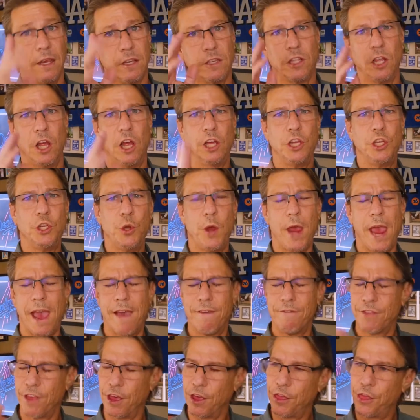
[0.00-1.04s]
as long as you
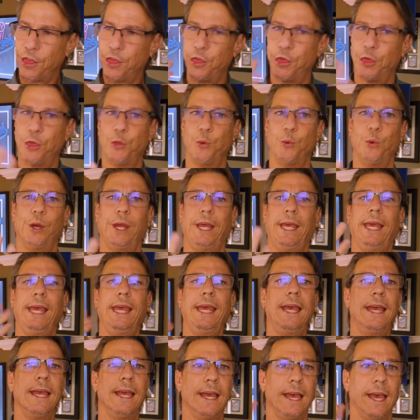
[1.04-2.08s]
have the
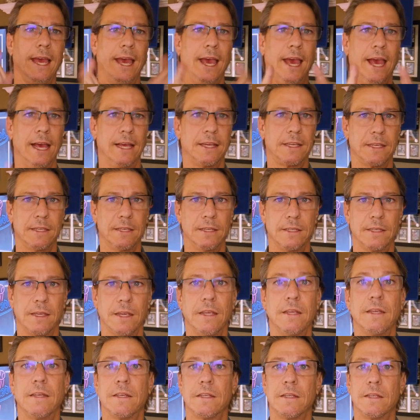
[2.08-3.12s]
three
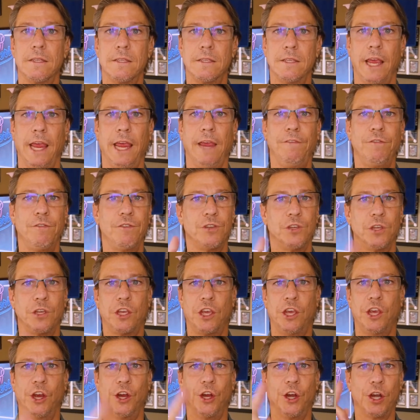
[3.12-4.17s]
S's, safe,
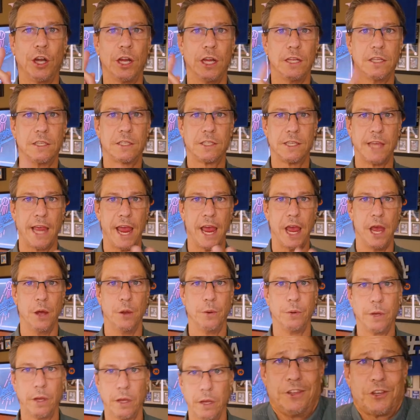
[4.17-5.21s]
secure, and
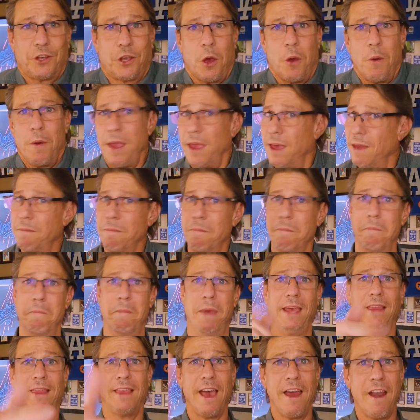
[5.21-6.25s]
sound, let's go and
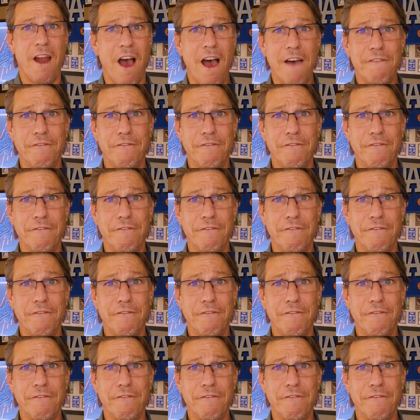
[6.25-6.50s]
make that